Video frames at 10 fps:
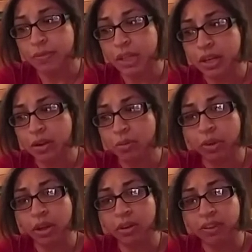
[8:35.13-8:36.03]

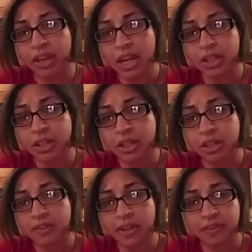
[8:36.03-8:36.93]
reunification,
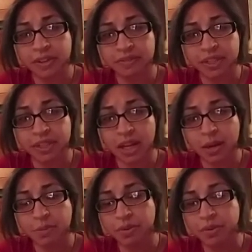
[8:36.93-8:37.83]
if it's
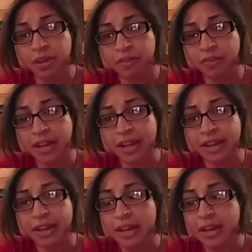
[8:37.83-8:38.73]
time to
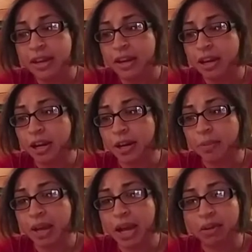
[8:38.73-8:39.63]
reunify,
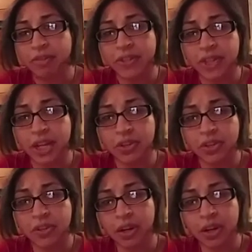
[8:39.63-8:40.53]
how
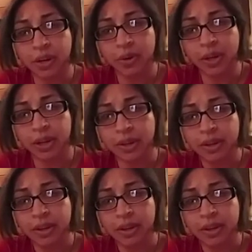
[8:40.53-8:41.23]
visitations are going.